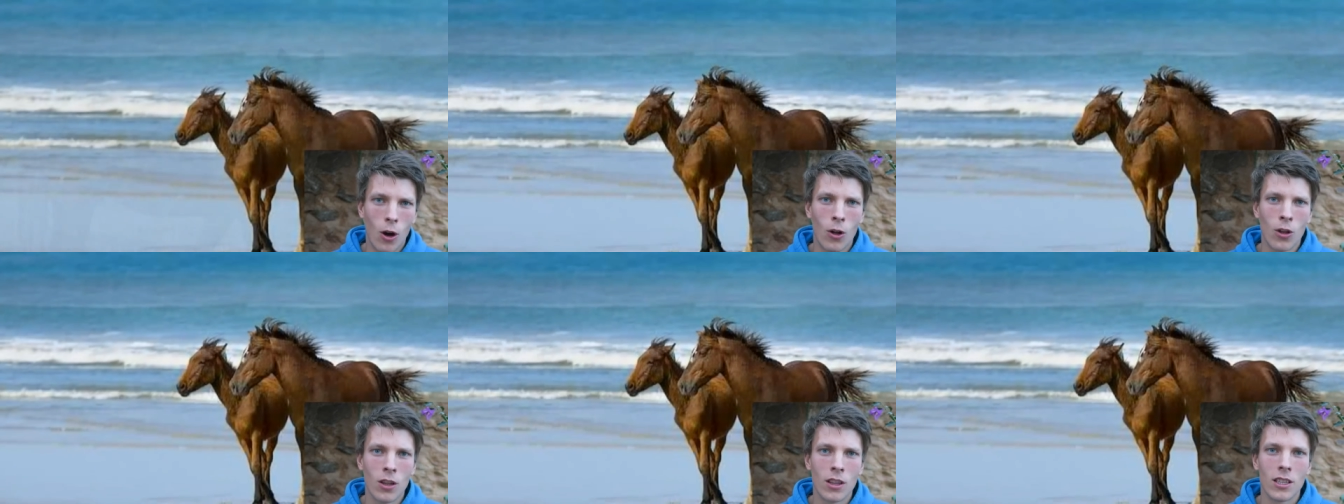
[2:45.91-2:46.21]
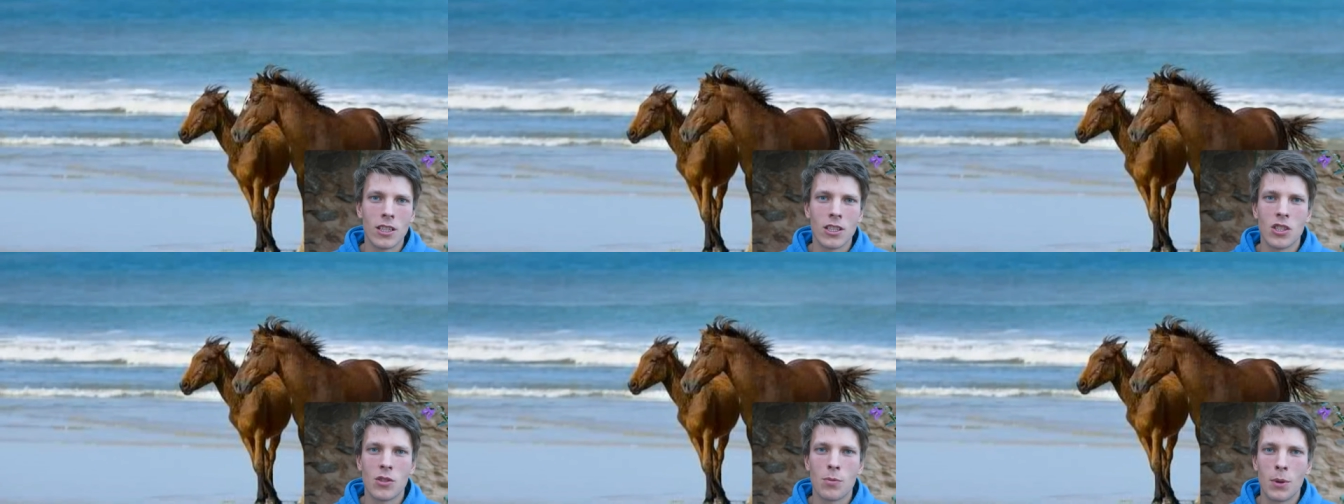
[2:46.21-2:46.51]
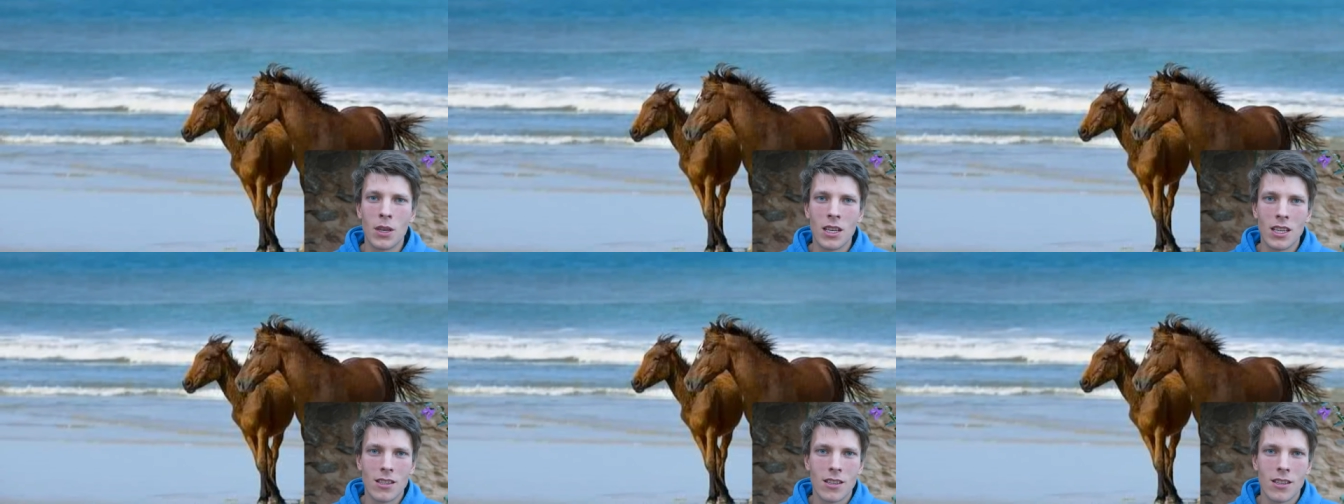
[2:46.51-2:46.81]
only
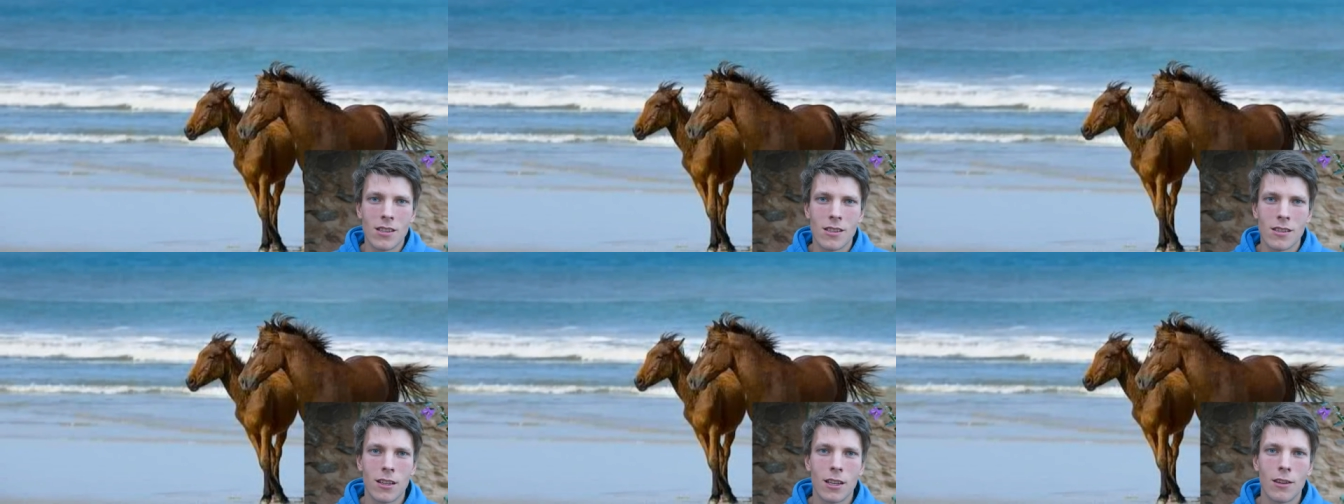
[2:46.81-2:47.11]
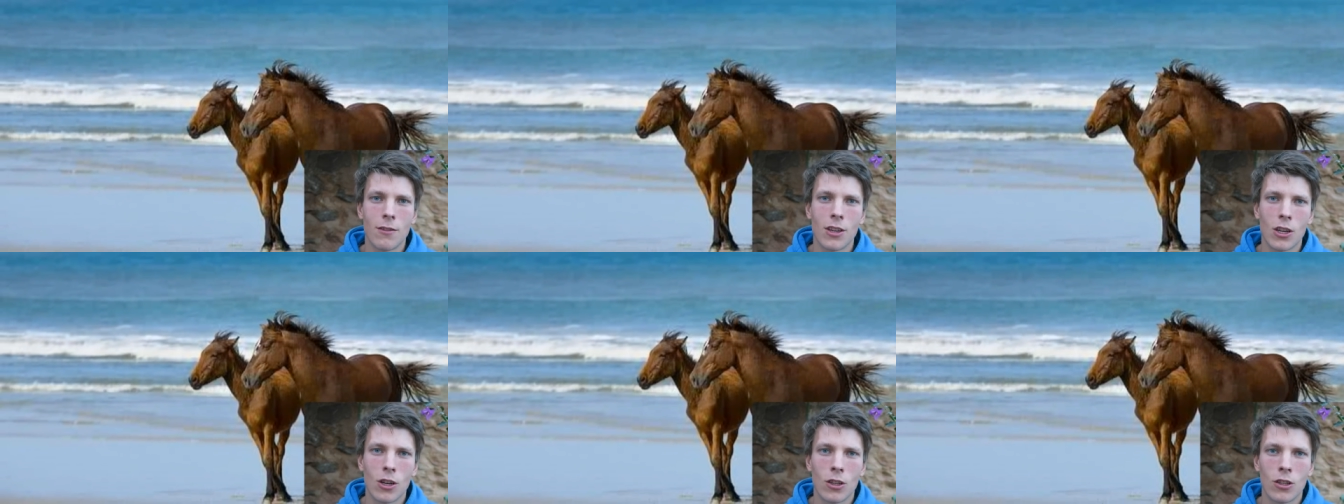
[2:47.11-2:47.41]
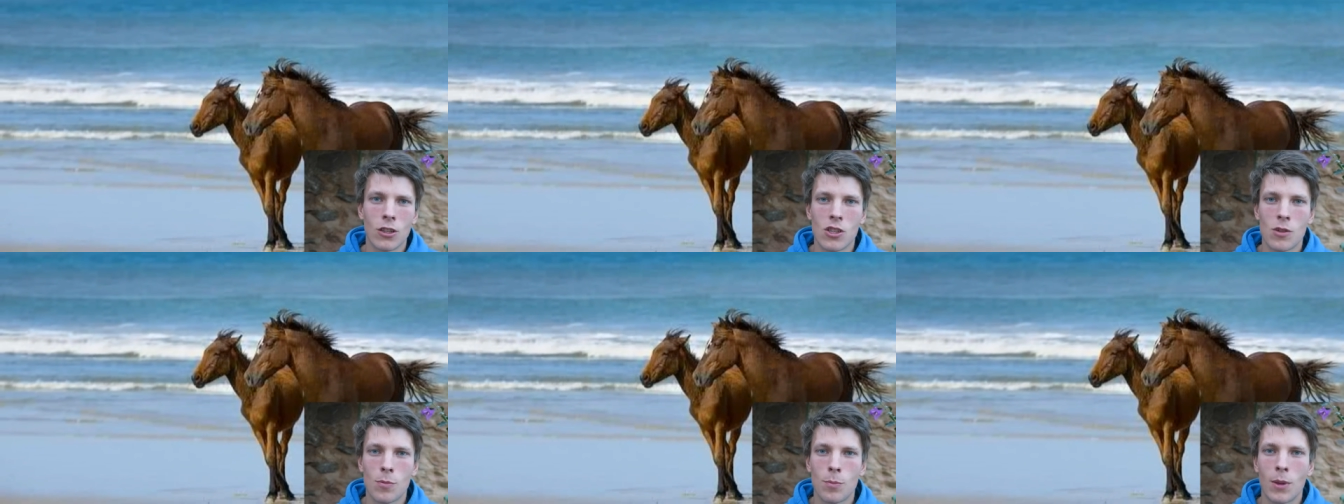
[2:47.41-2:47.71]
species living
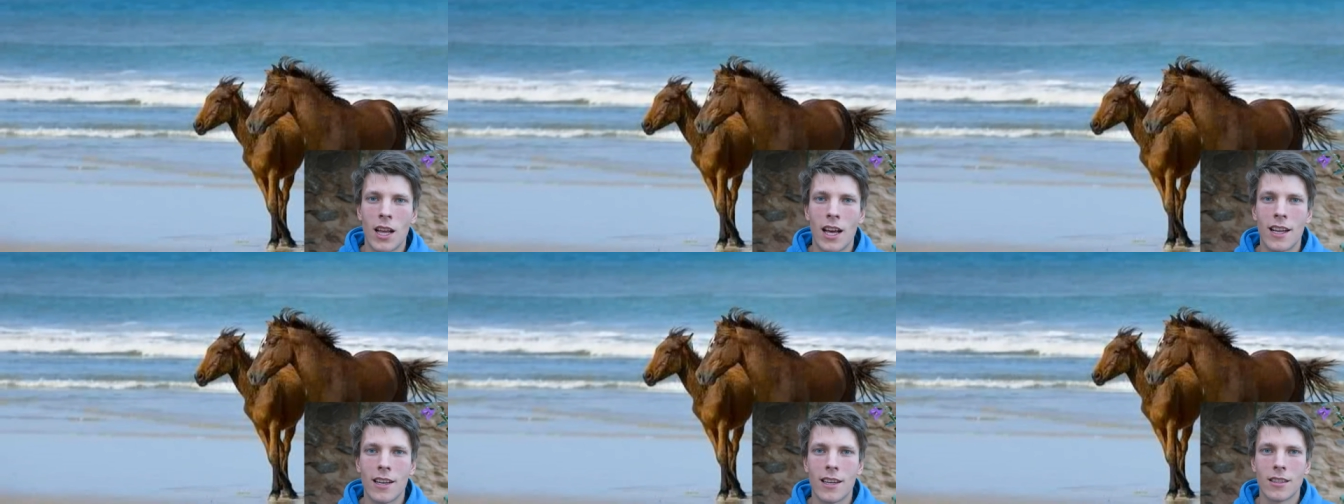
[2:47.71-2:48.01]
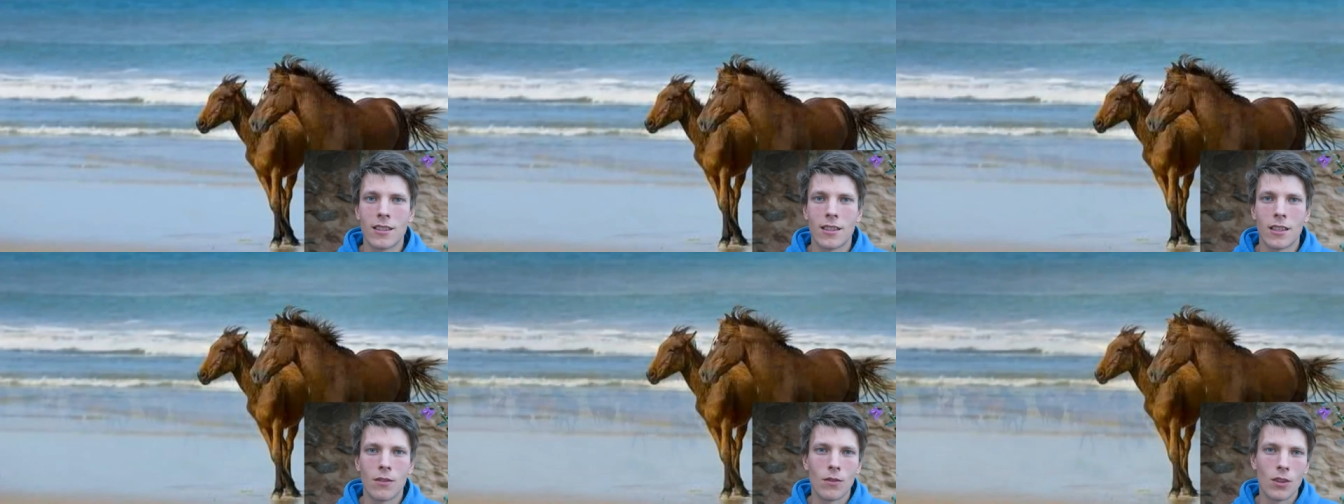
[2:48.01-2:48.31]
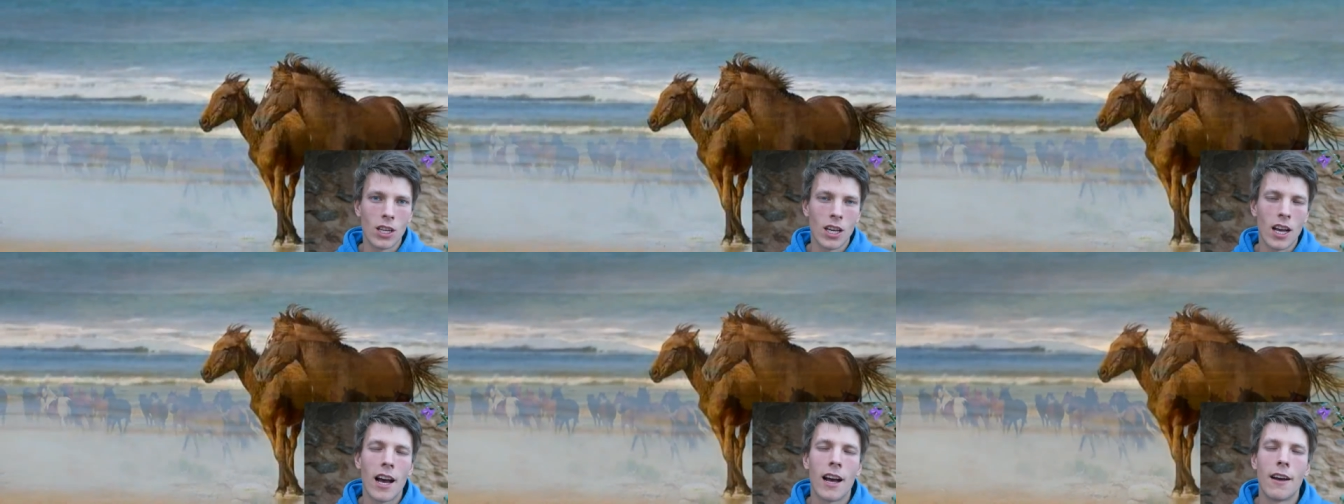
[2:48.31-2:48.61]
on this planet and
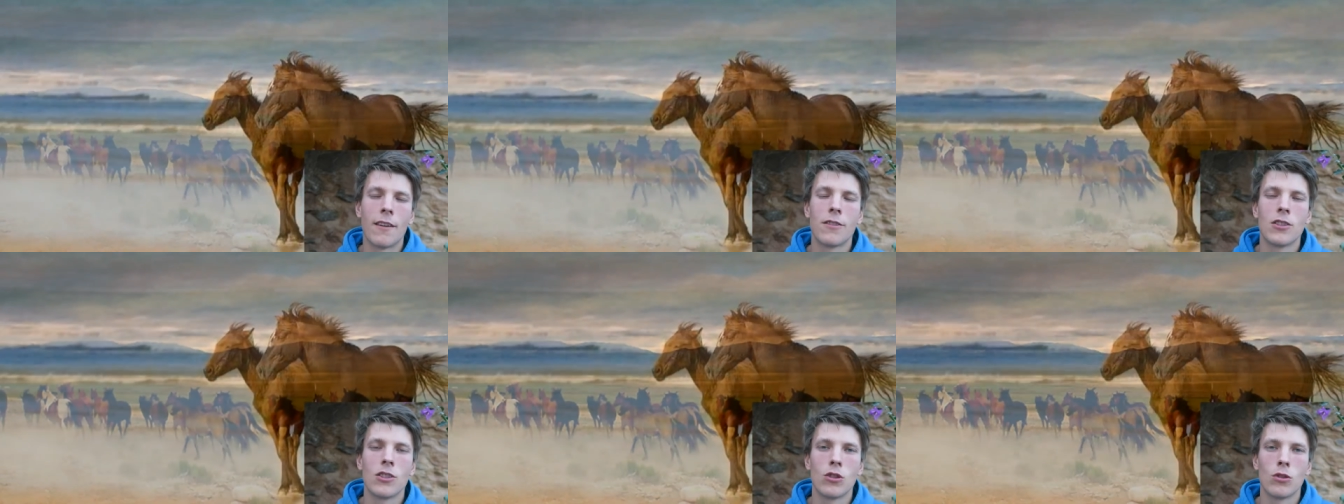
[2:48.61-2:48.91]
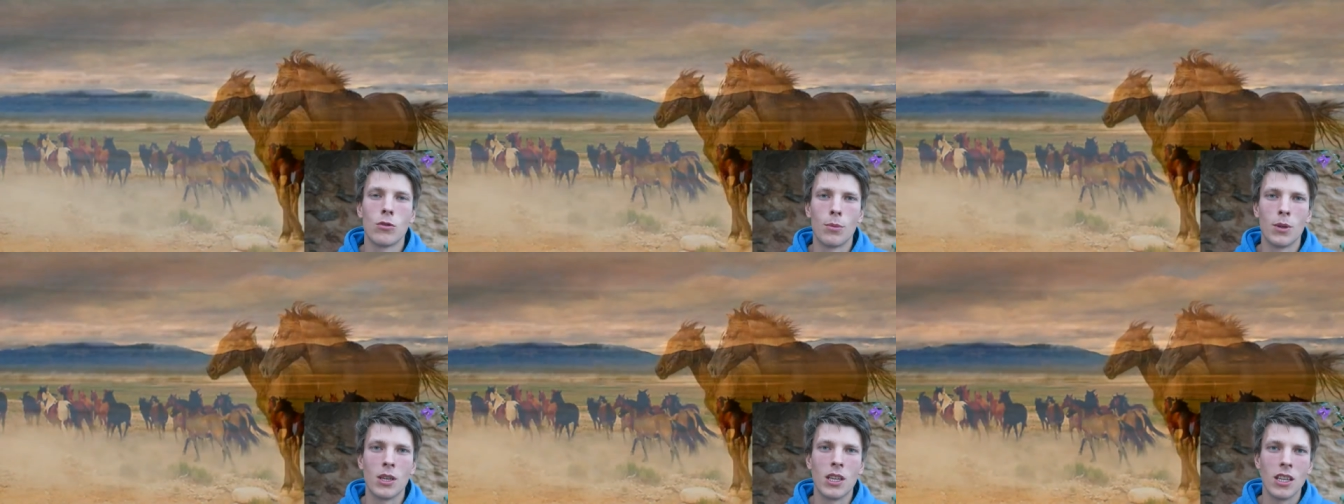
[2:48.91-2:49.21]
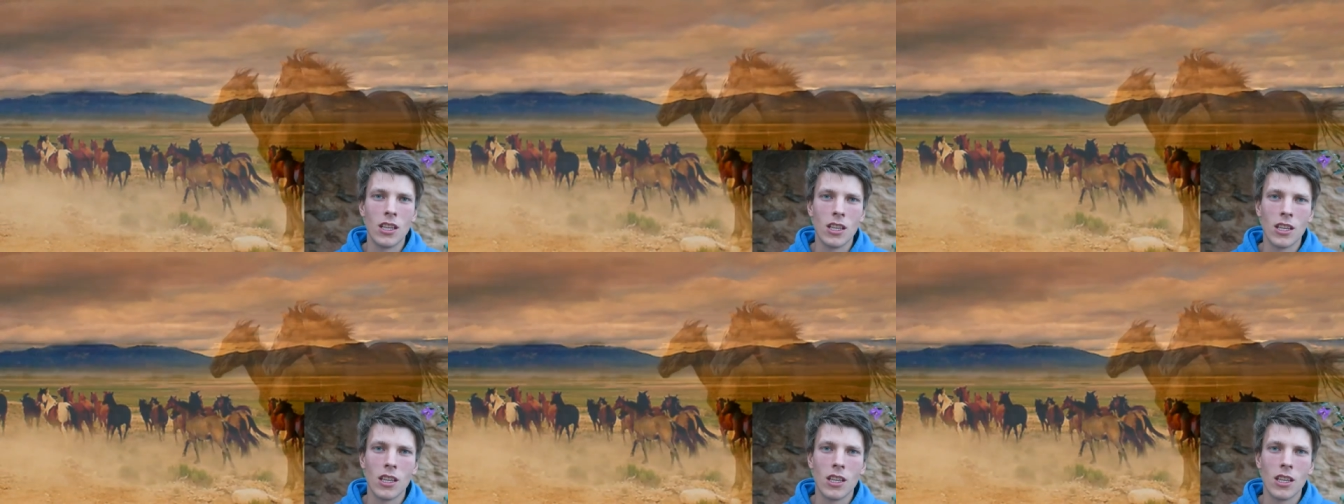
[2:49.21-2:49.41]
we have to be